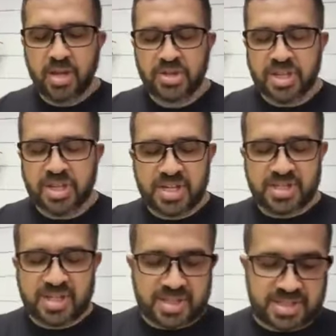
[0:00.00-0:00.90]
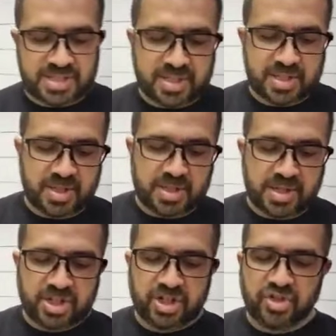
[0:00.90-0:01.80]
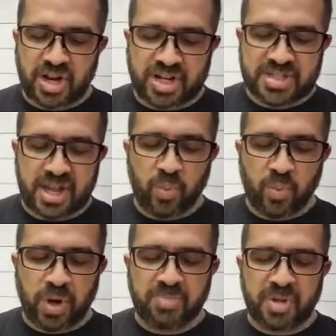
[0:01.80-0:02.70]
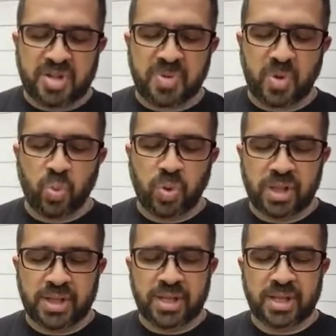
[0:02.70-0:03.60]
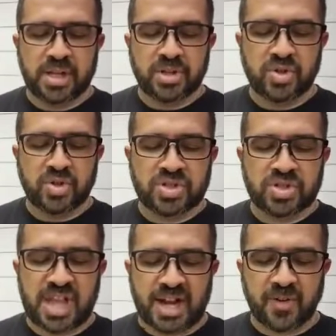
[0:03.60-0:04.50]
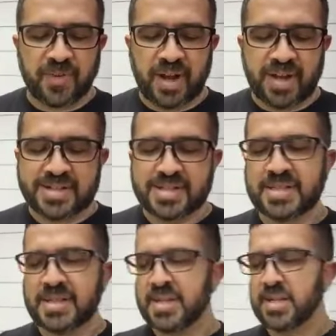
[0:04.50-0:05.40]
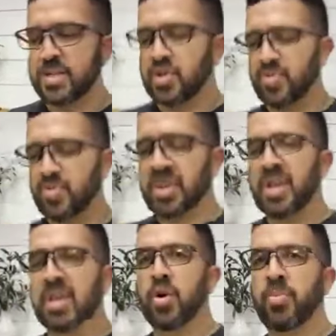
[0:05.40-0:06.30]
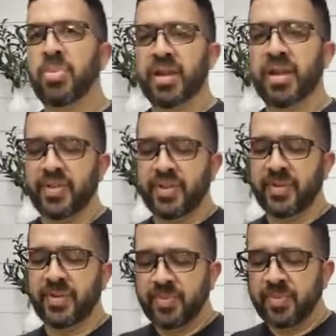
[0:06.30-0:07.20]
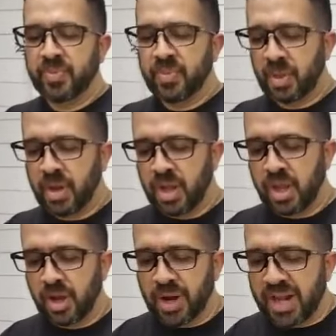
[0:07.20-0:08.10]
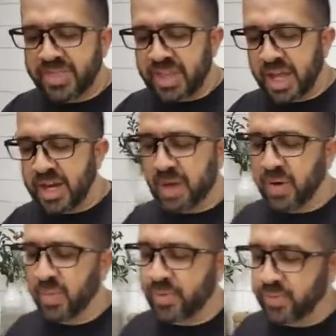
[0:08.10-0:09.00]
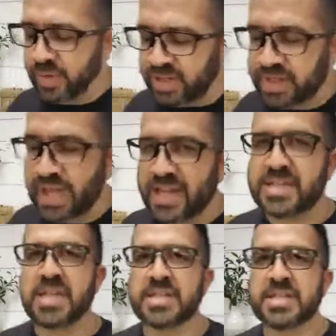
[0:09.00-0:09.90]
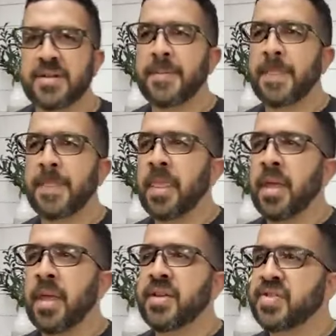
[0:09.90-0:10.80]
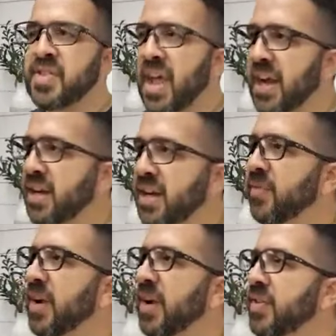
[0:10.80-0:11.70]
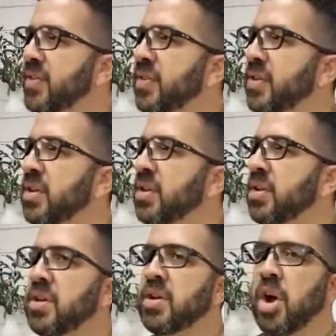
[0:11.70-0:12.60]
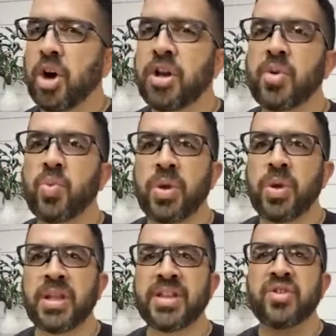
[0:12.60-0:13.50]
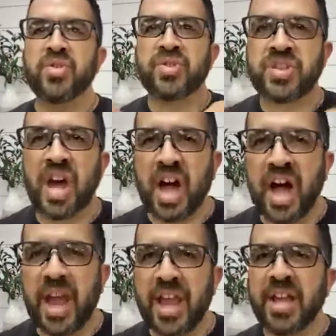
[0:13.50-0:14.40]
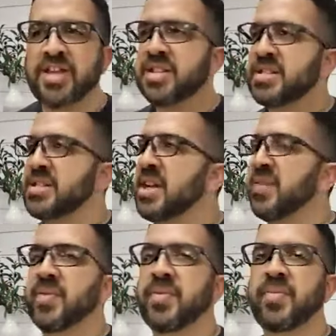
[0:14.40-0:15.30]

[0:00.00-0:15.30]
Jesus stressed that one must be willing to sacrifice to be obedient. And what I thought about when reading that is this: sacrifice. Are you willing to die to self?